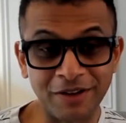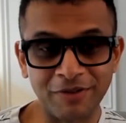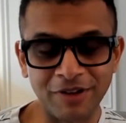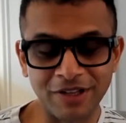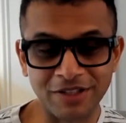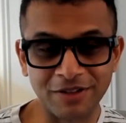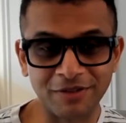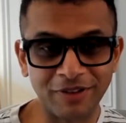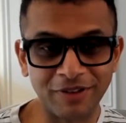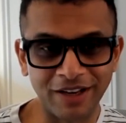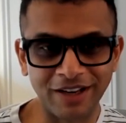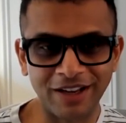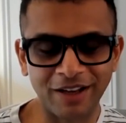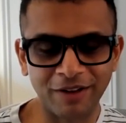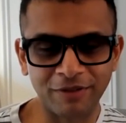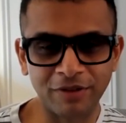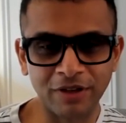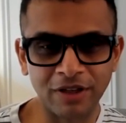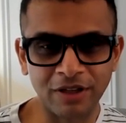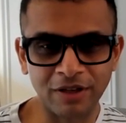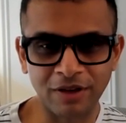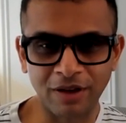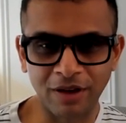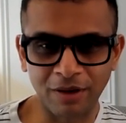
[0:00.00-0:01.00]
invest very
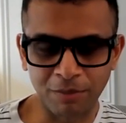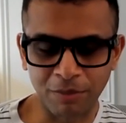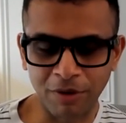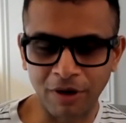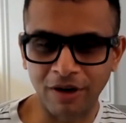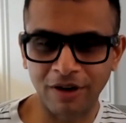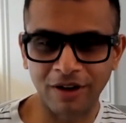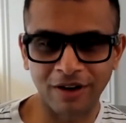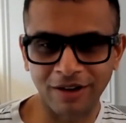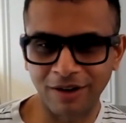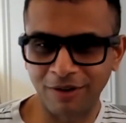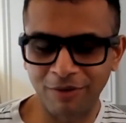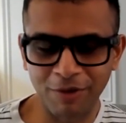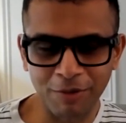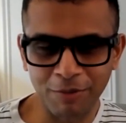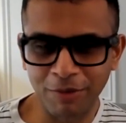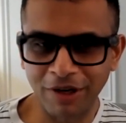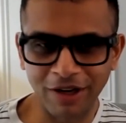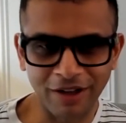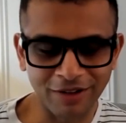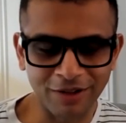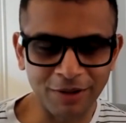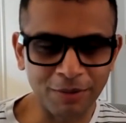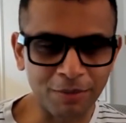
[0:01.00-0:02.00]
heavily in our product and we
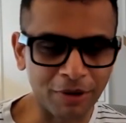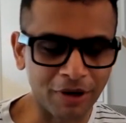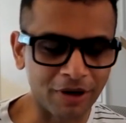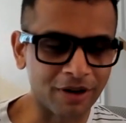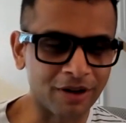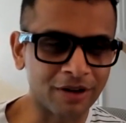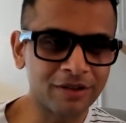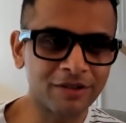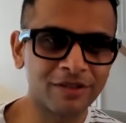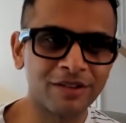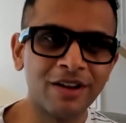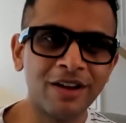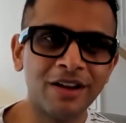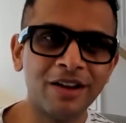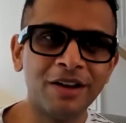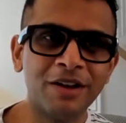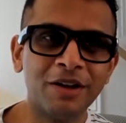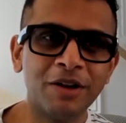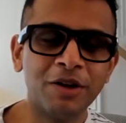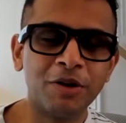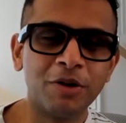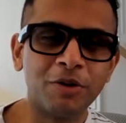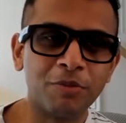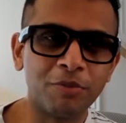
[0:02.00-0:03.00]
build other products.
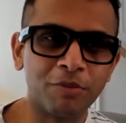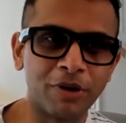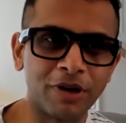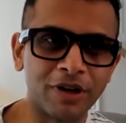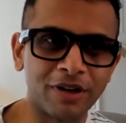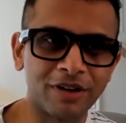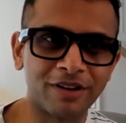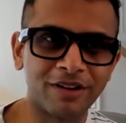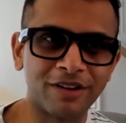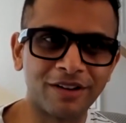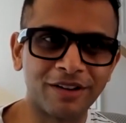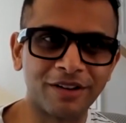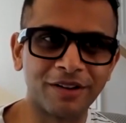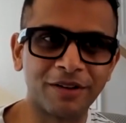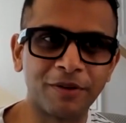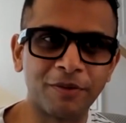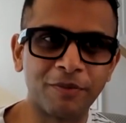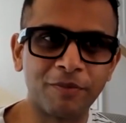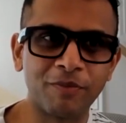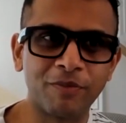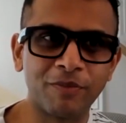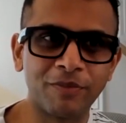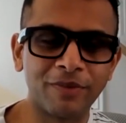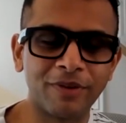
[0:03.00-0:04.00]
But
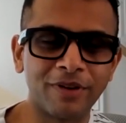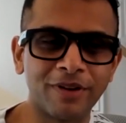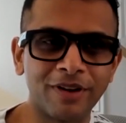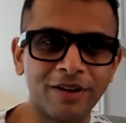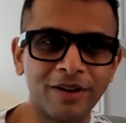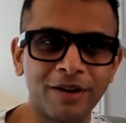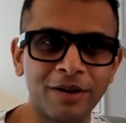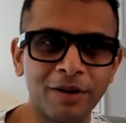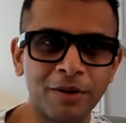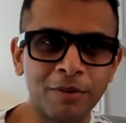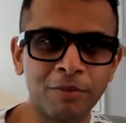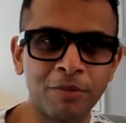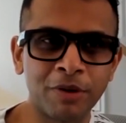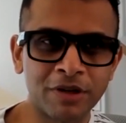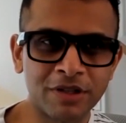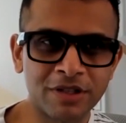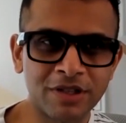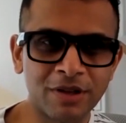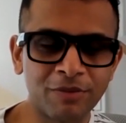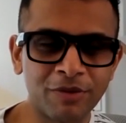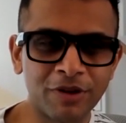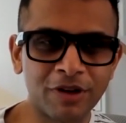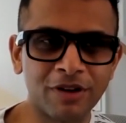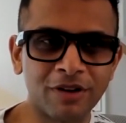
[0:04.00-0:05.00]

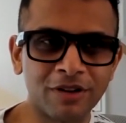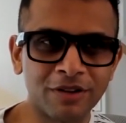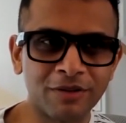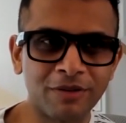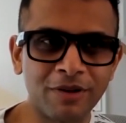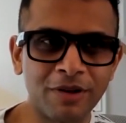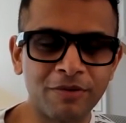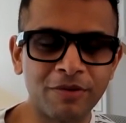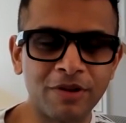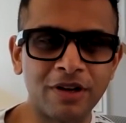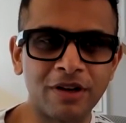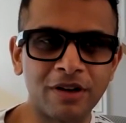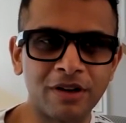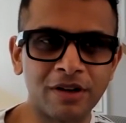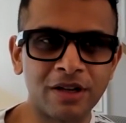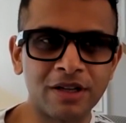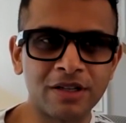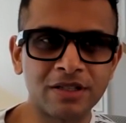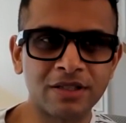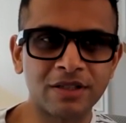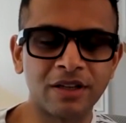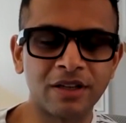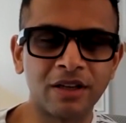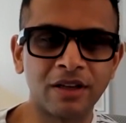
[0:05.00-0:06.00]
somewhere along the way we
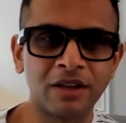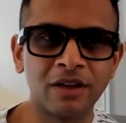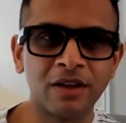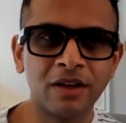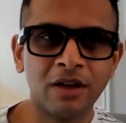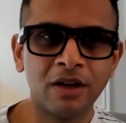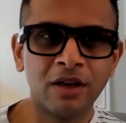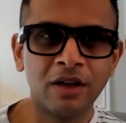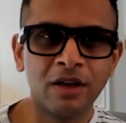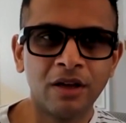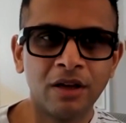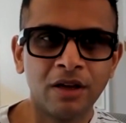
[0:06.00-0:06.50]
realized, saying,